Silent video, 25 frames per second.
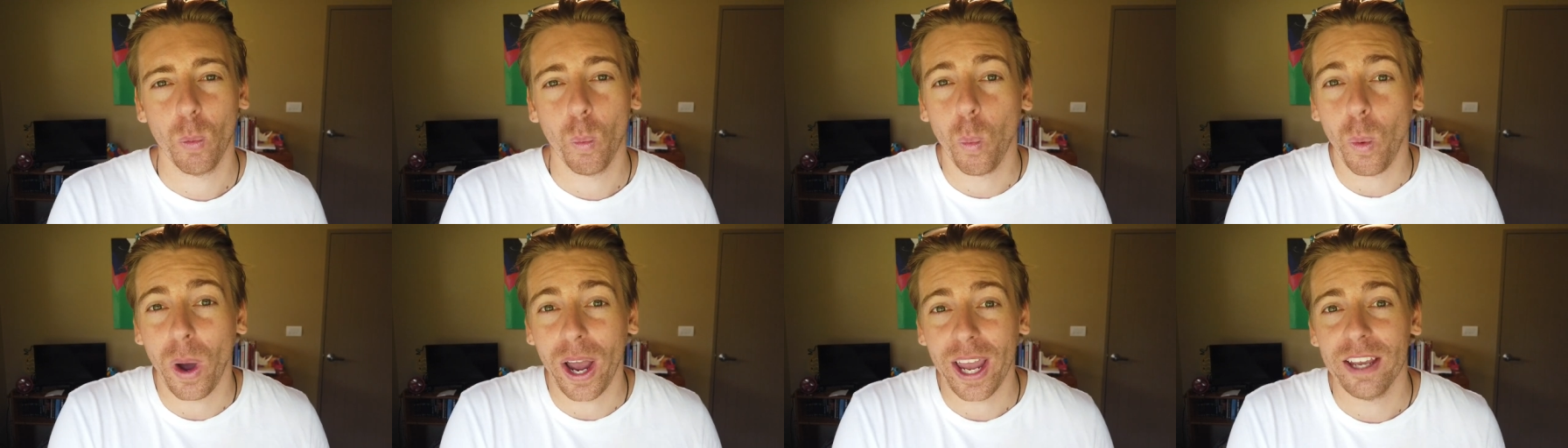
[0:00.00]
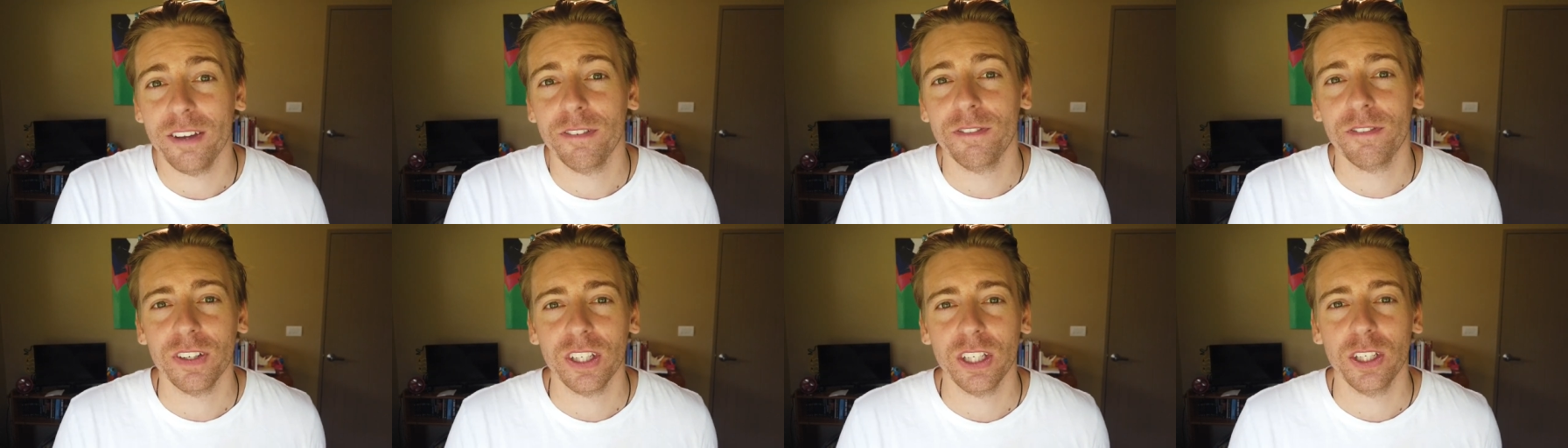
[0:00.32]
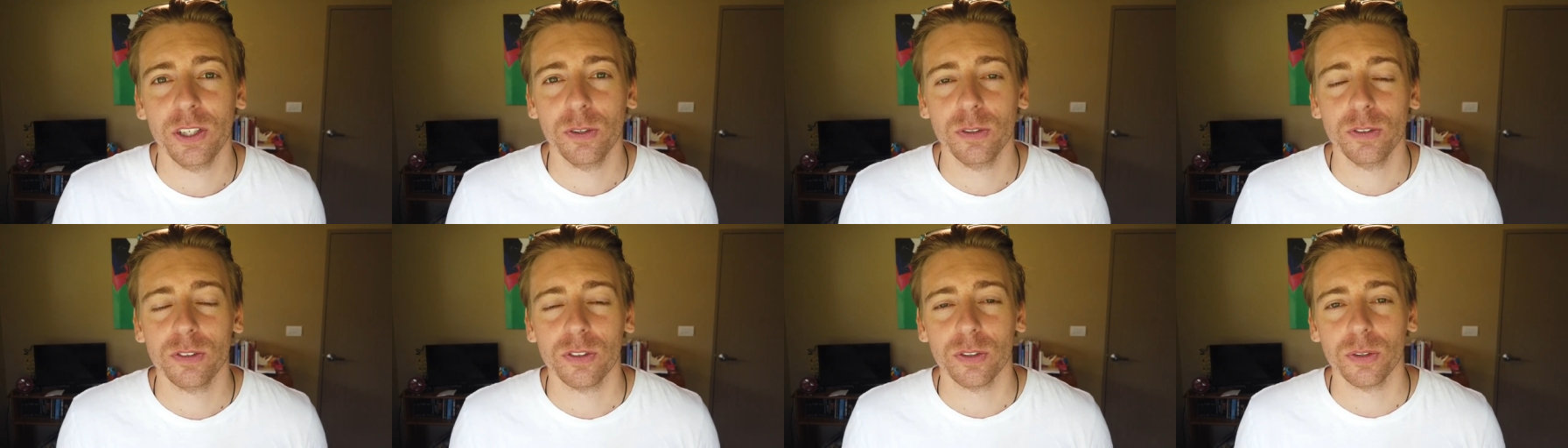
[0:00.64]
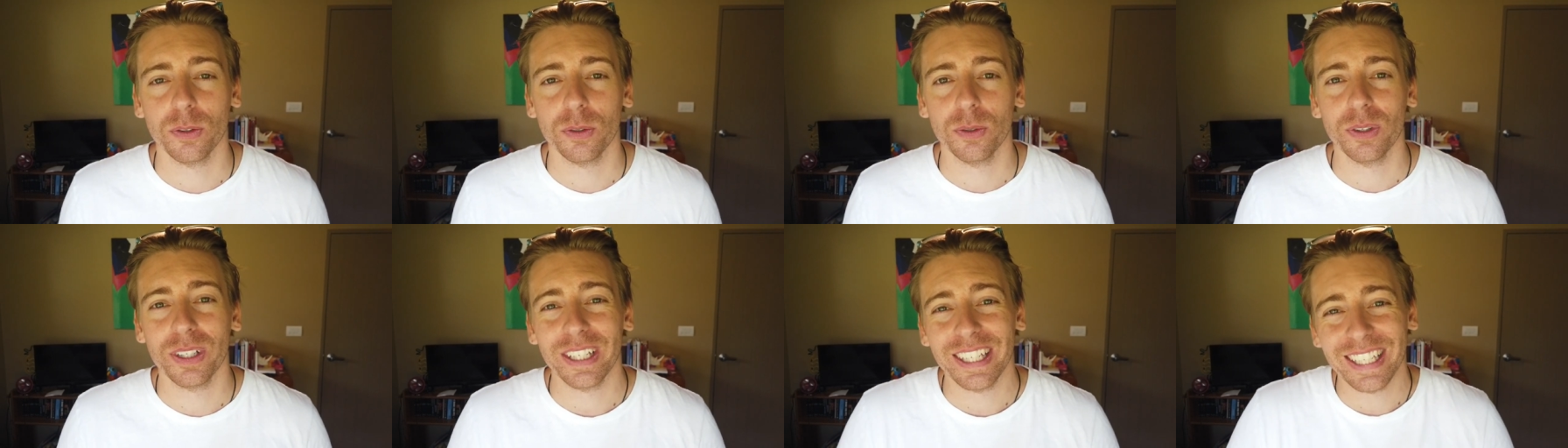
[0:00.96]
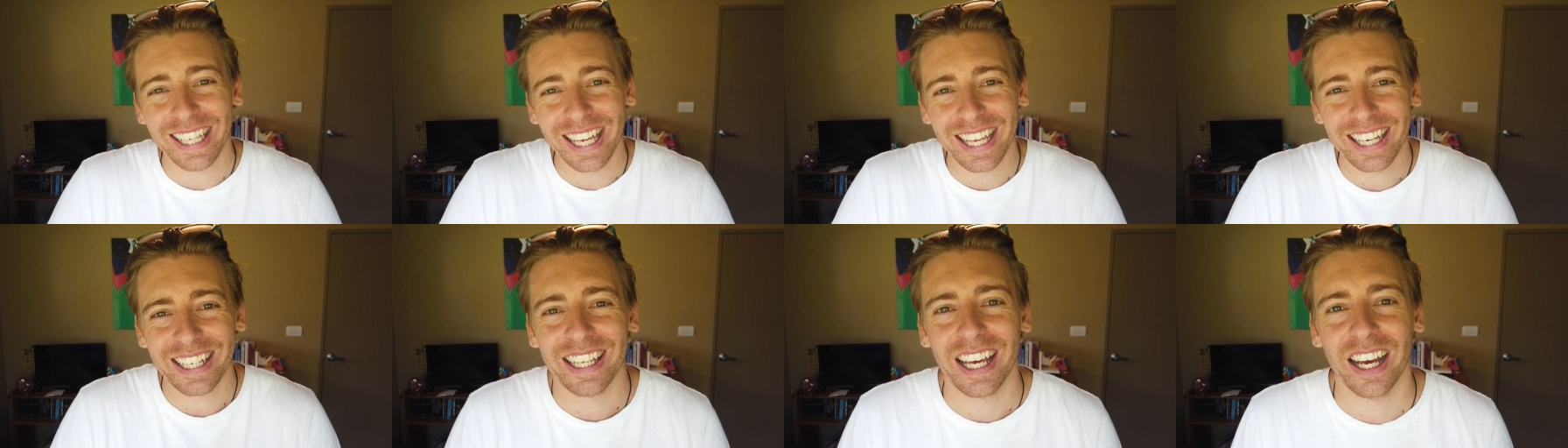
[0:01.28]
way for you to
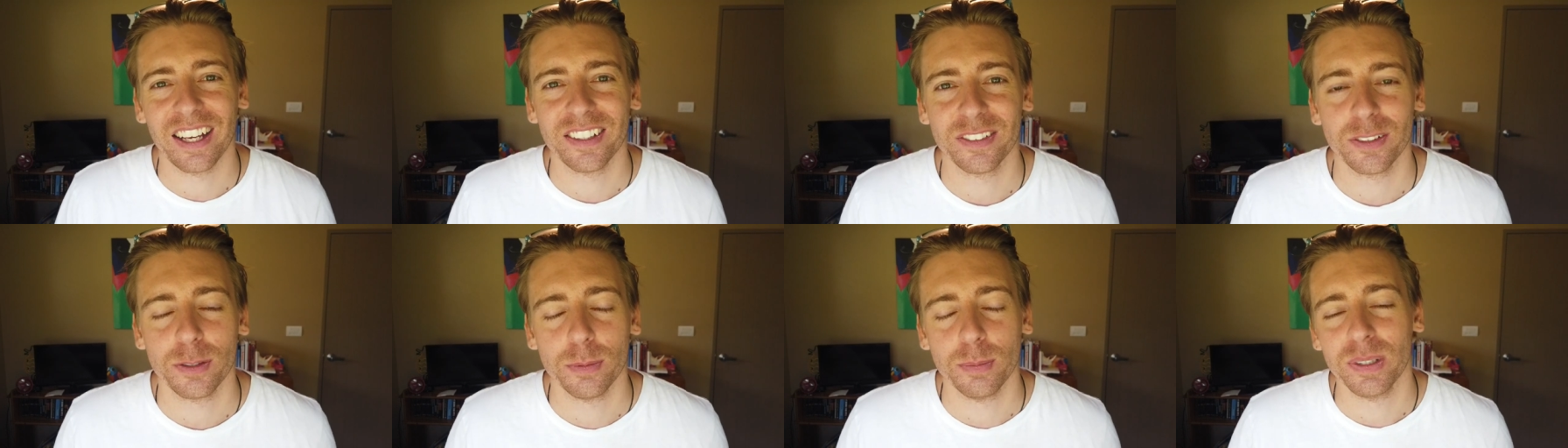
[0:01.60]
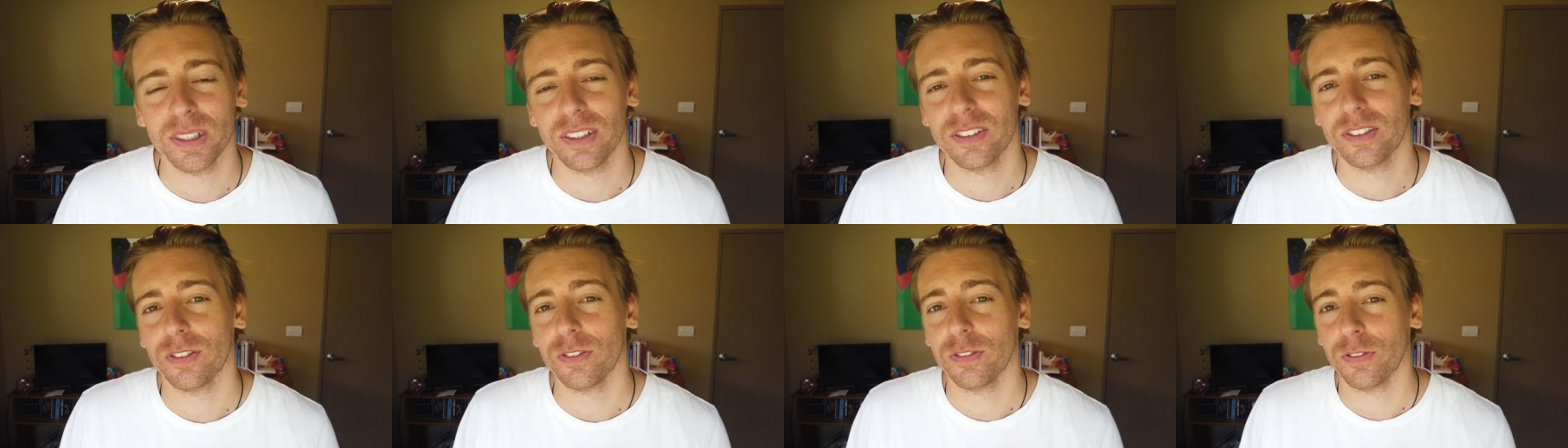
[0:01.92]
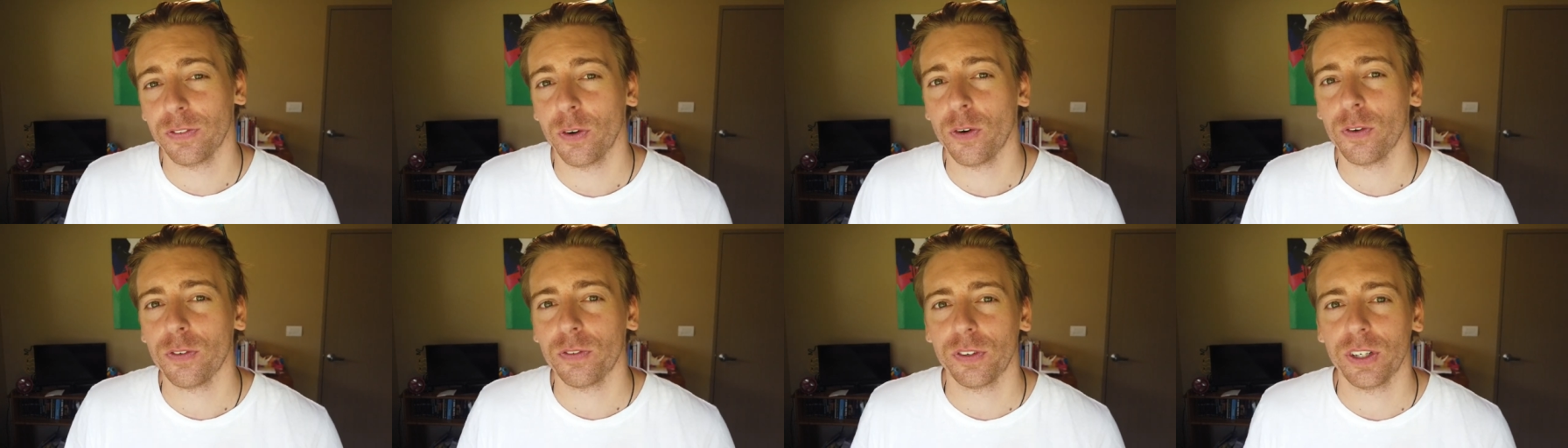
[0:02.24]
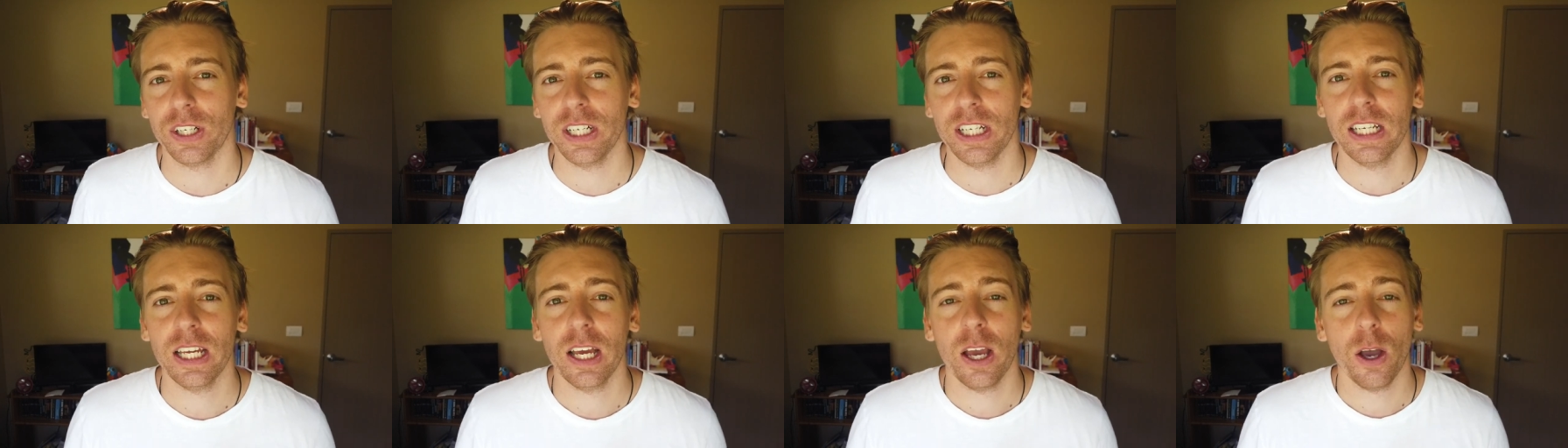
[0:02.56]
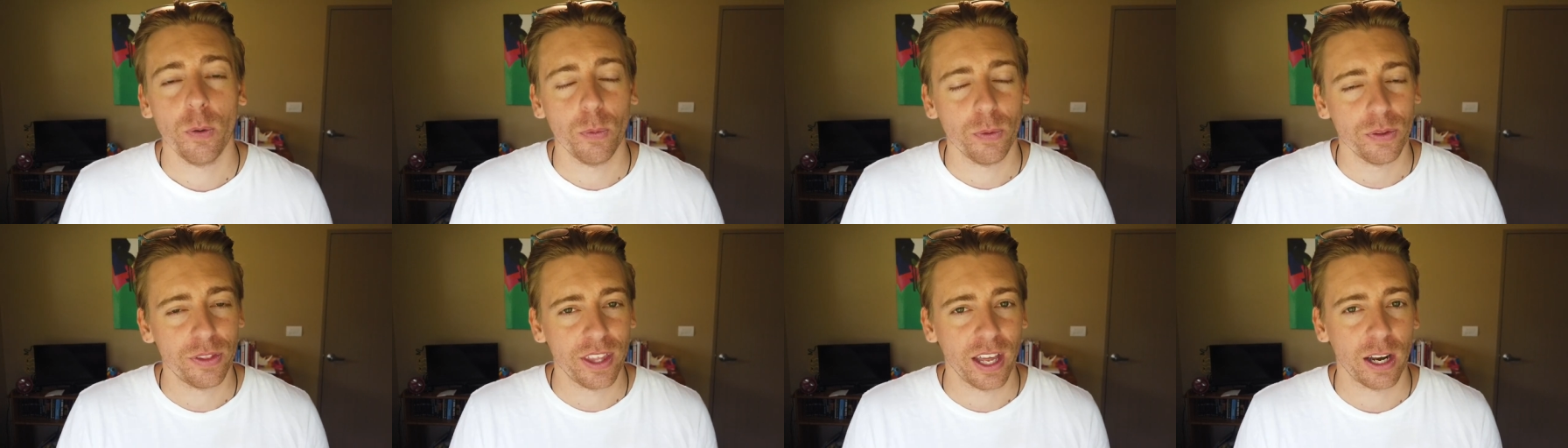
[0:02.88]
get customers for free
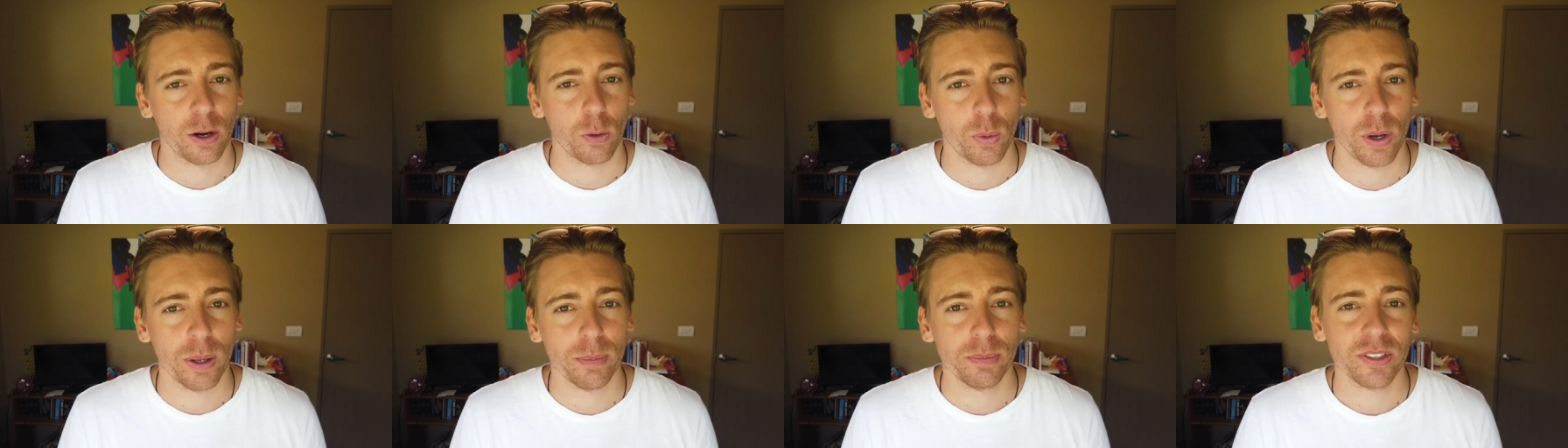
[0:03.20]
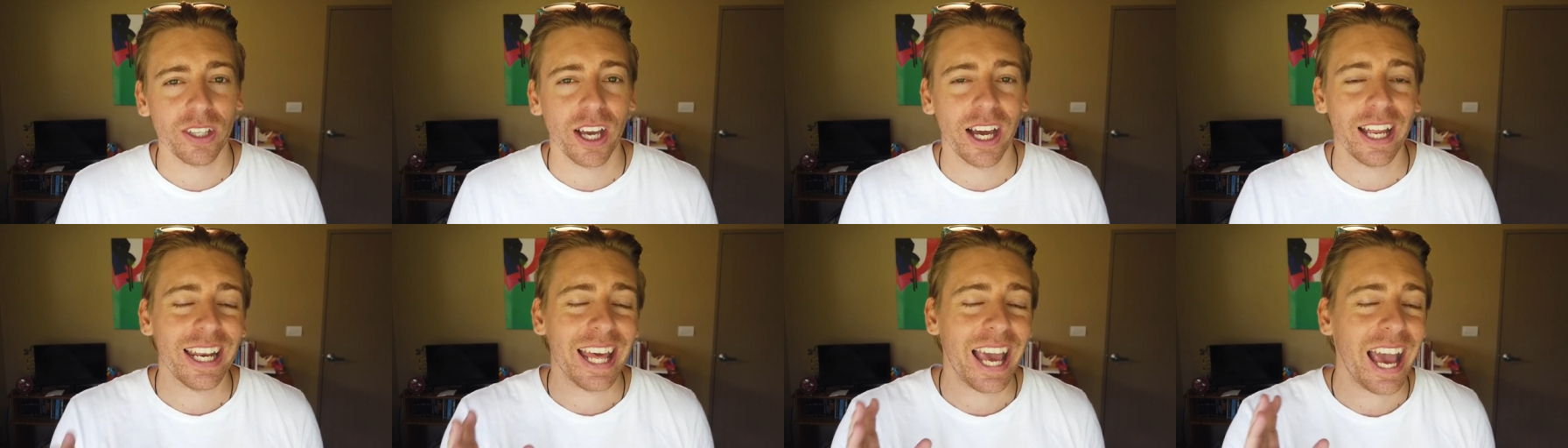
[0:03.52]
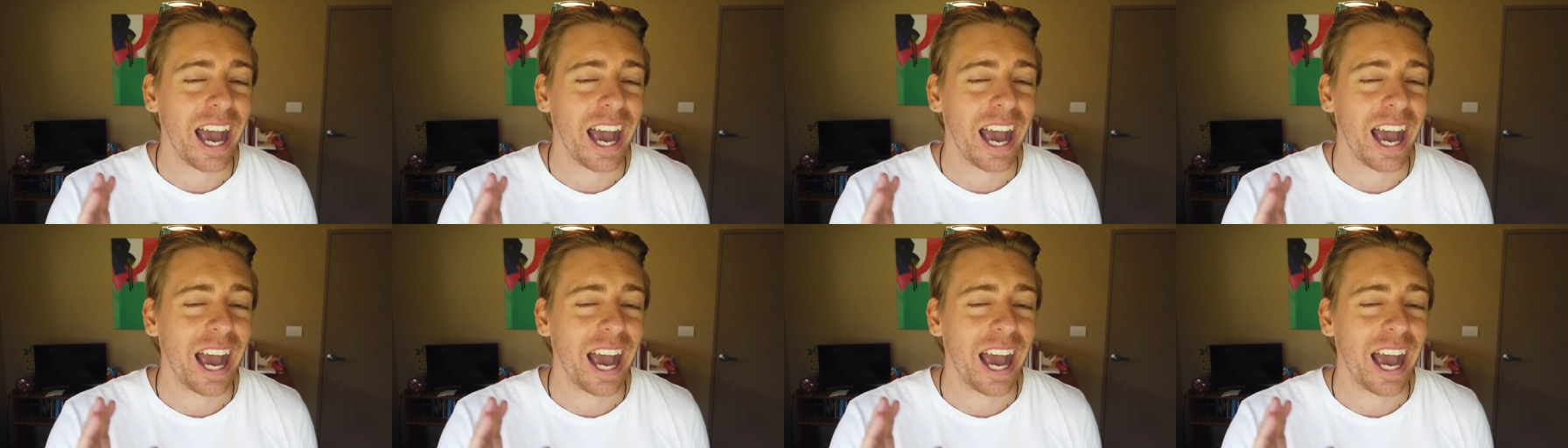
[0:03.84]
without a website.